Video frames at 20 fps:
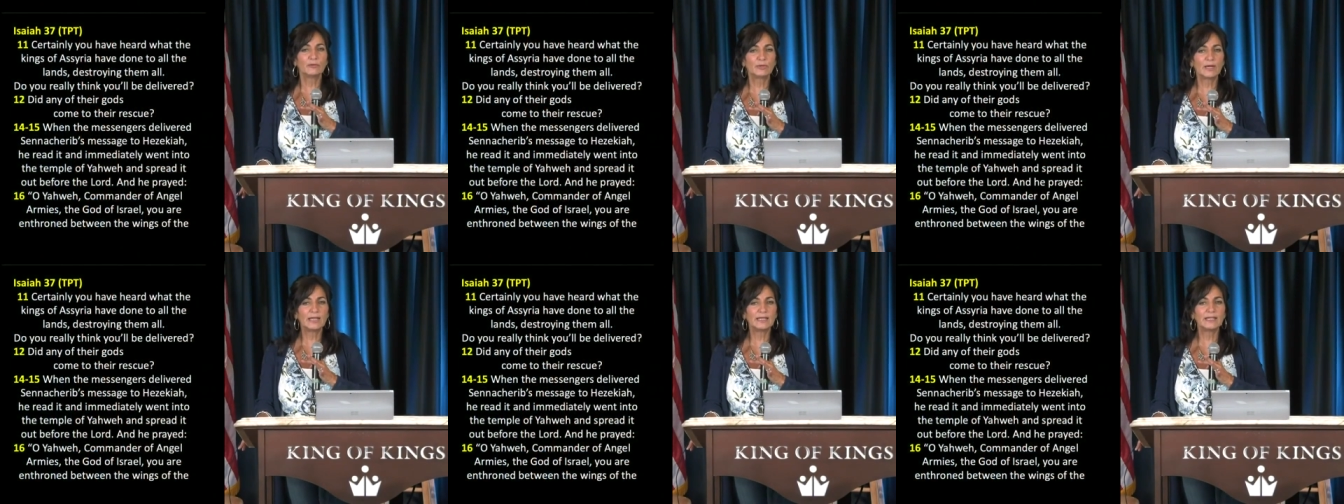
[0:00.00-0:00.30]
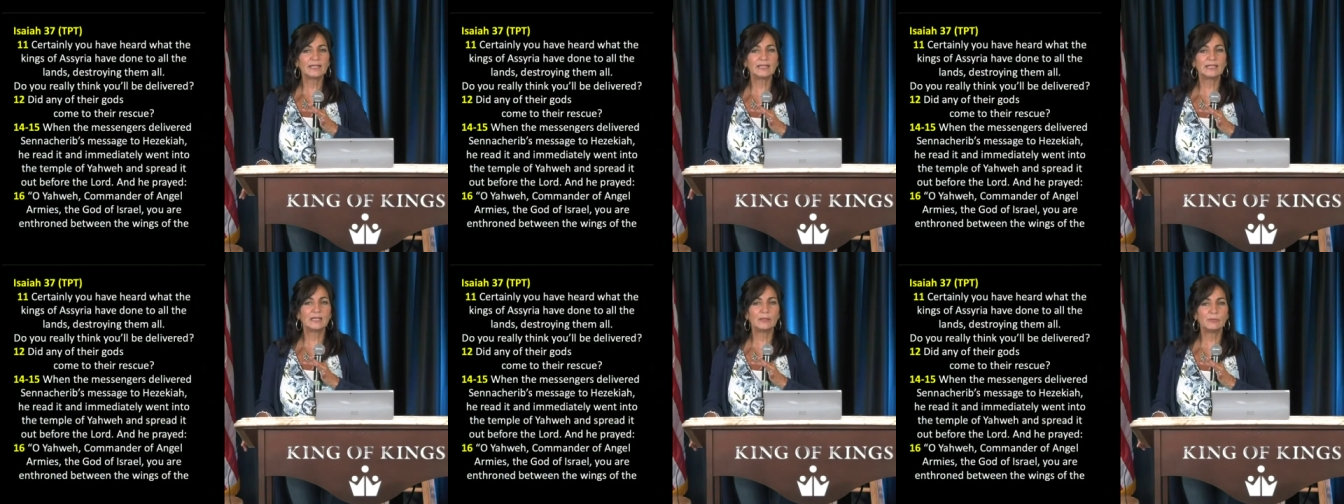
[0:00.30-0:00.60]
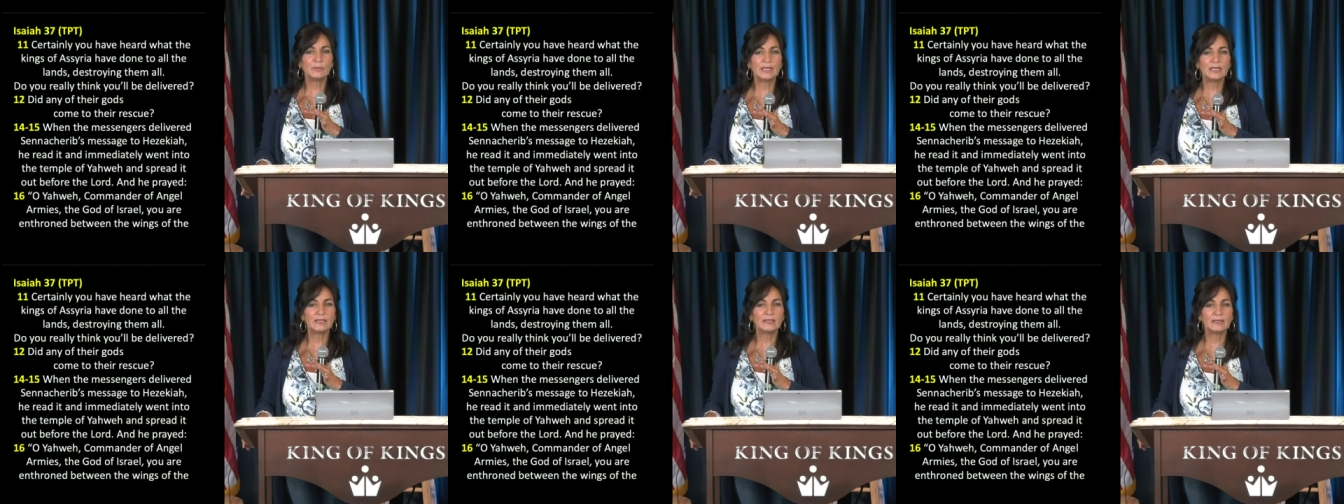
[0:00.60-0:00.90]
he read
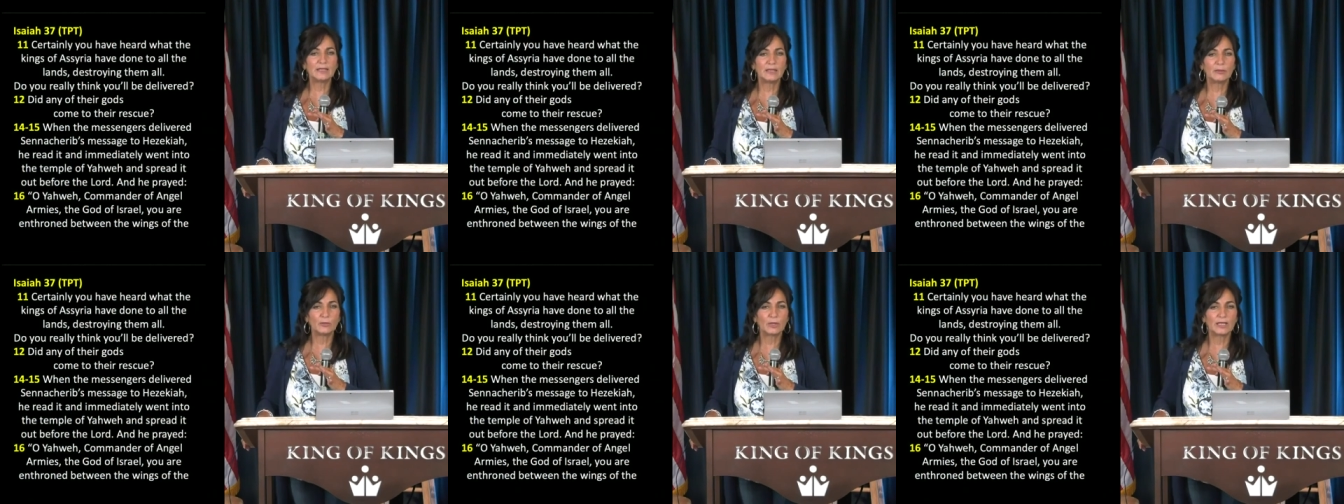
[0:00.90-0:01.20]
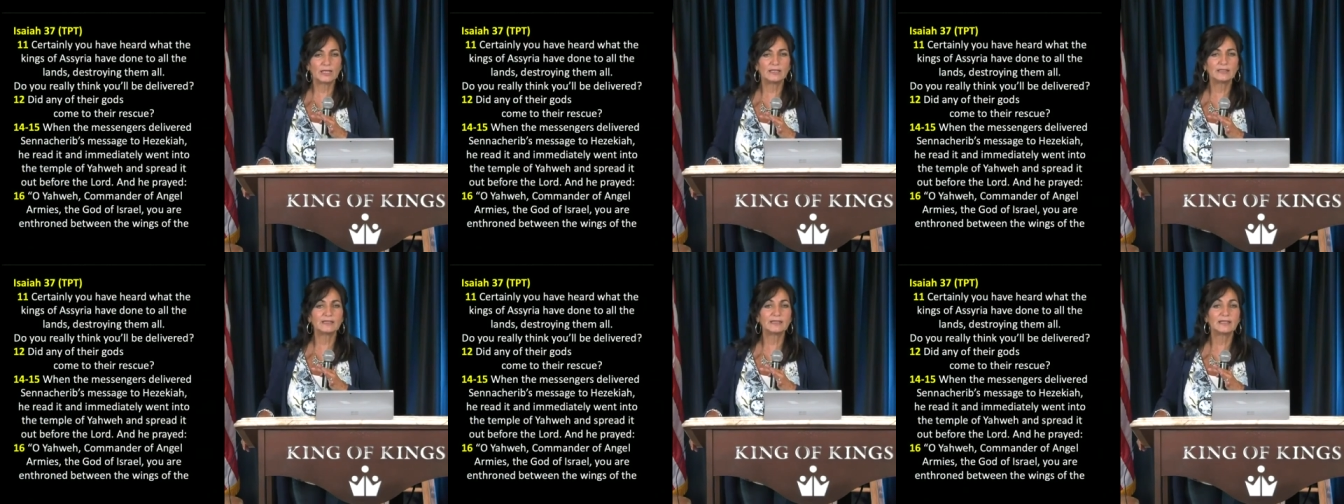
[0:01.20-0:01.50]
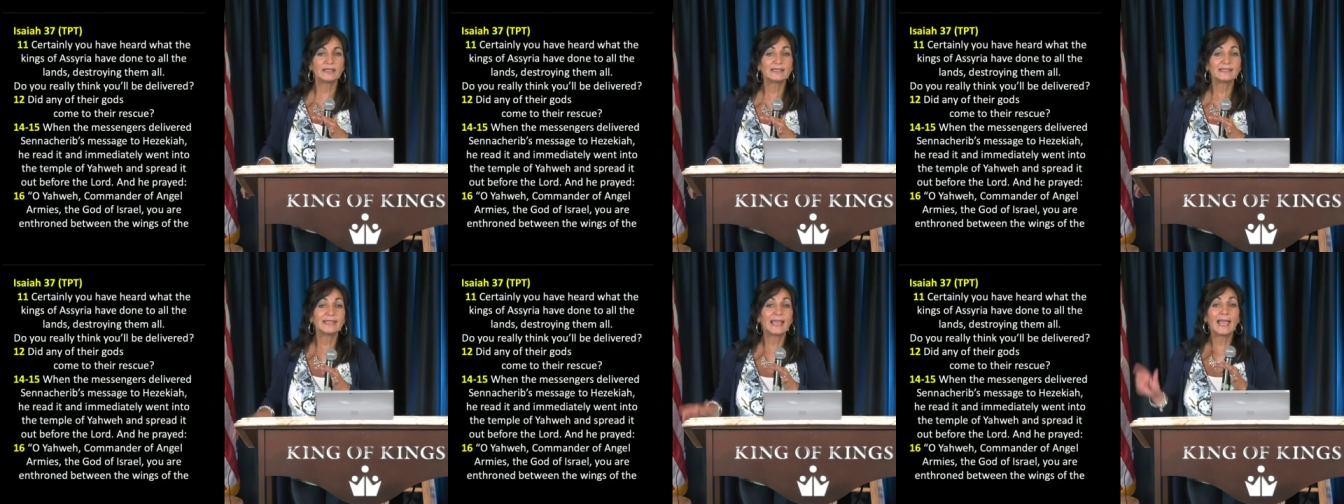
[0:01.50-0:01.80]
it and immediately went
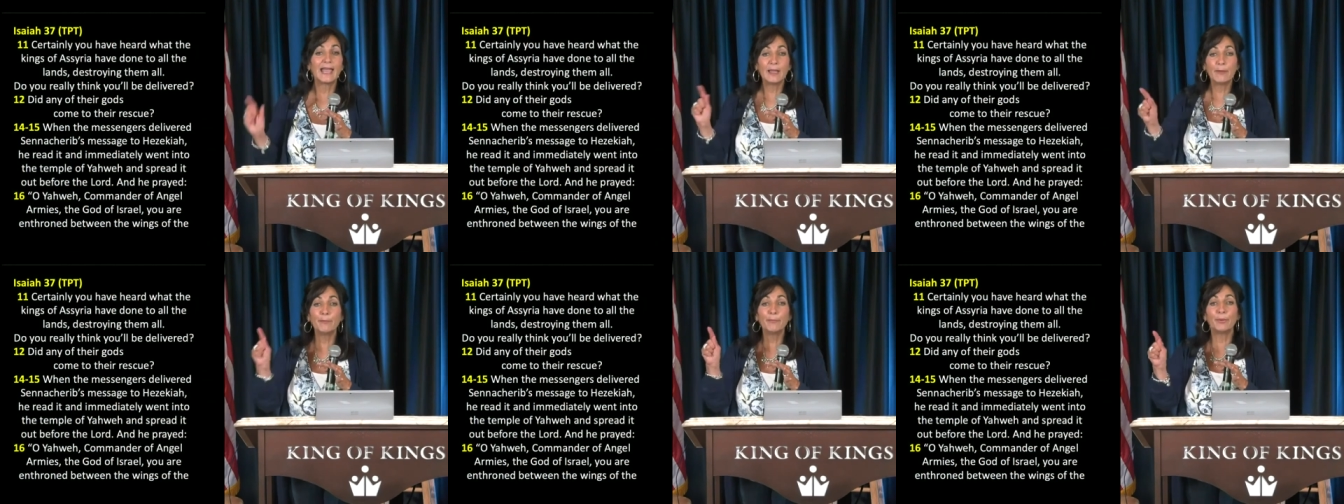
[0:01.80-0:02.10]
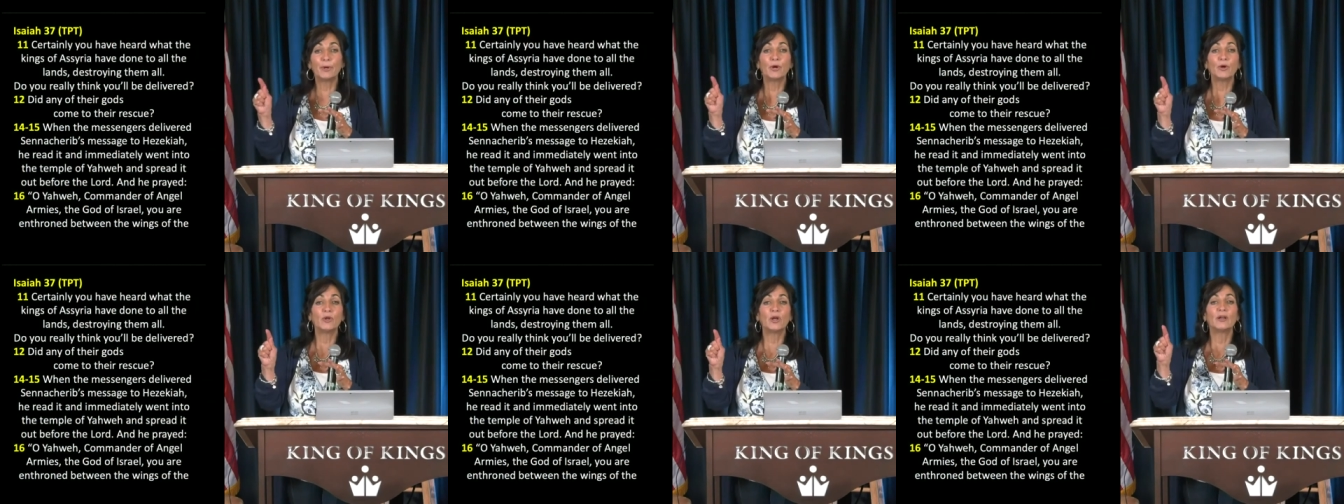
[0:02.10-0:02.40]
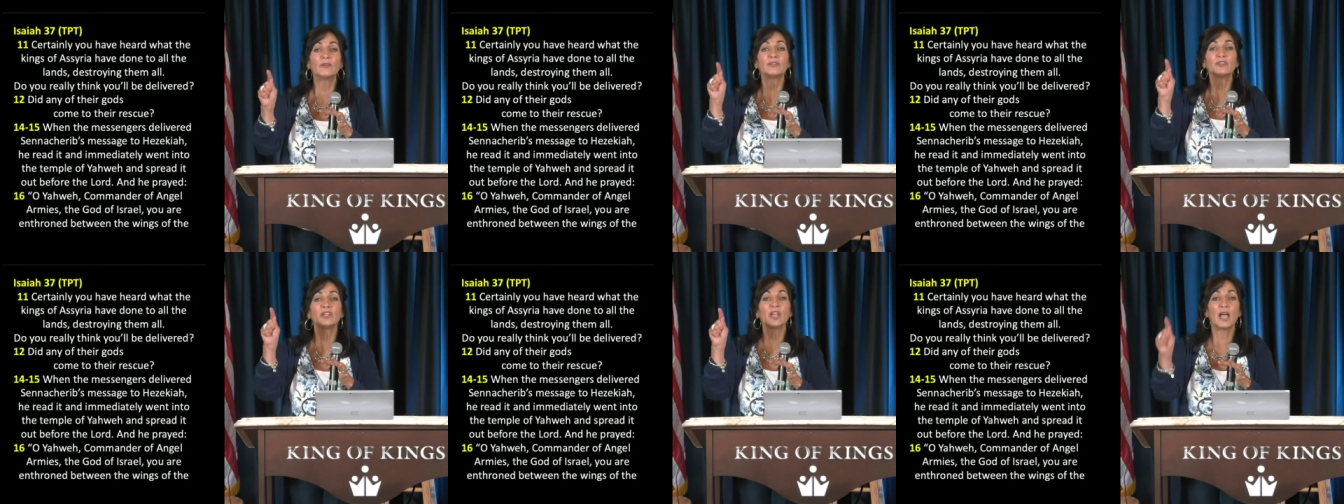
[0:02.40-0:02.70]
into the
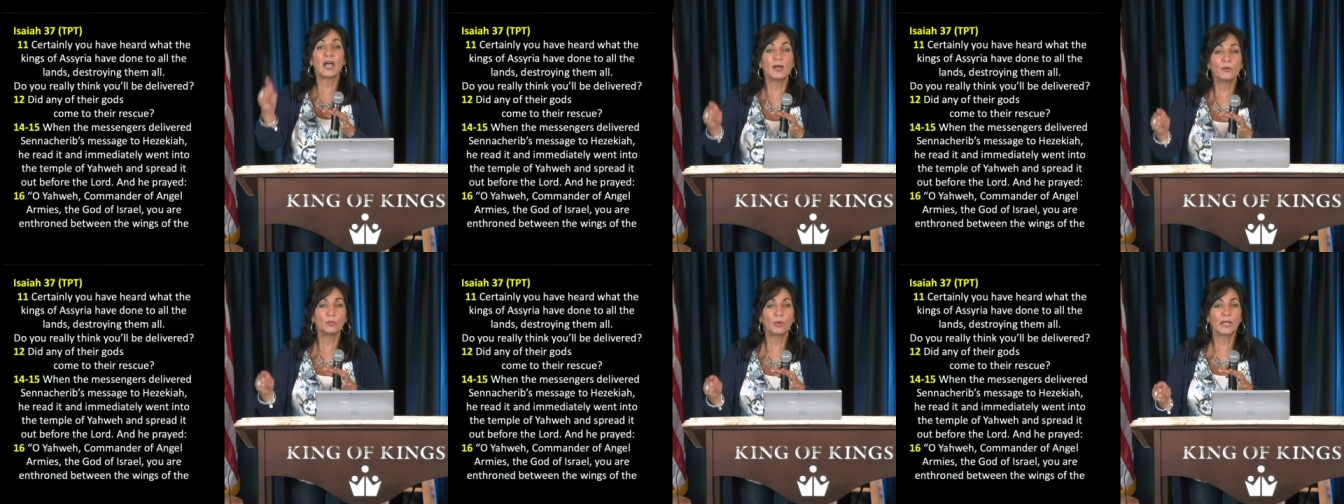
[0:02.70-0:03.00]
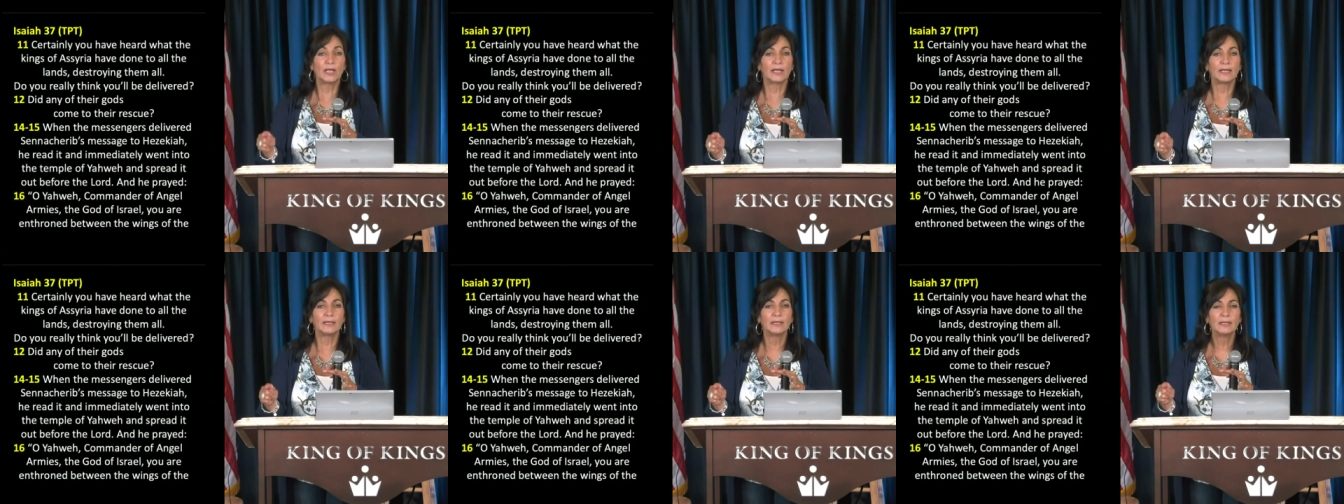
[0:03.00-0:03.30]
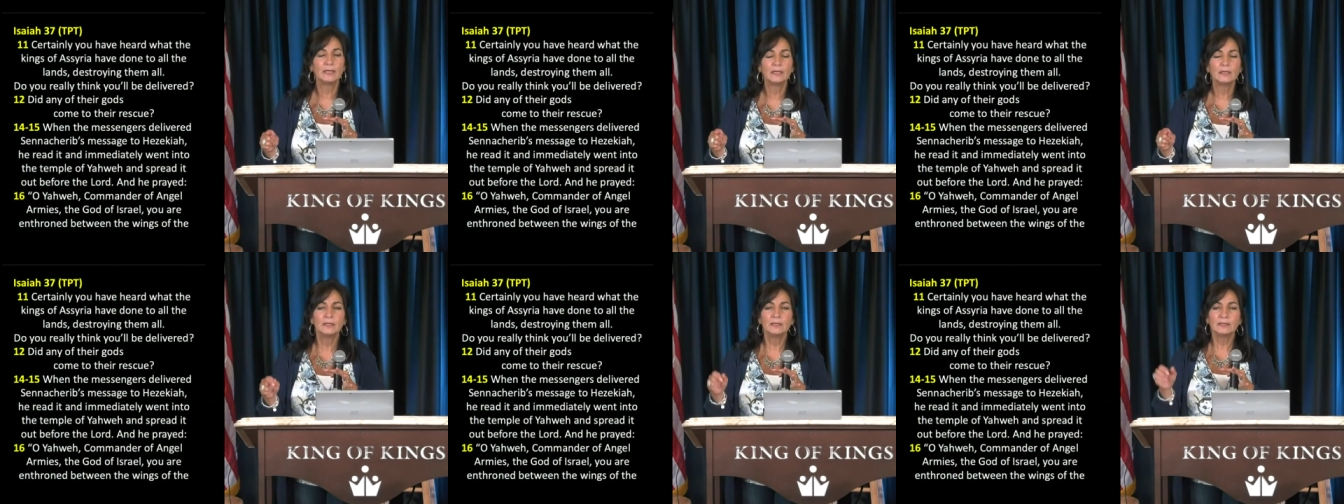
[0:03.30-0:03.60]
temple of Yahweh.
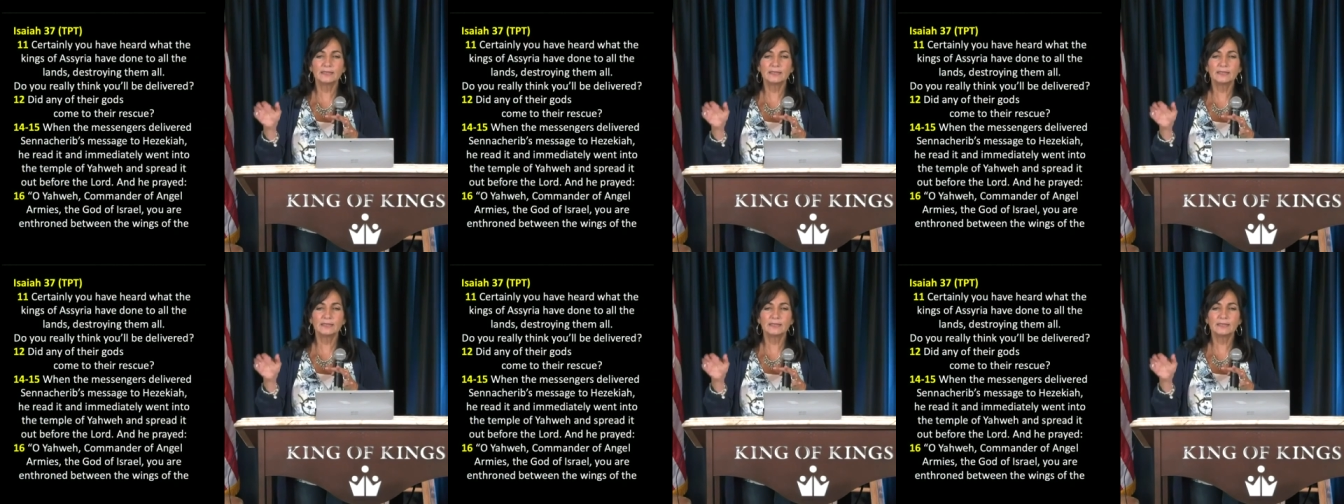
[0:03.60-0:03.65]
Amen.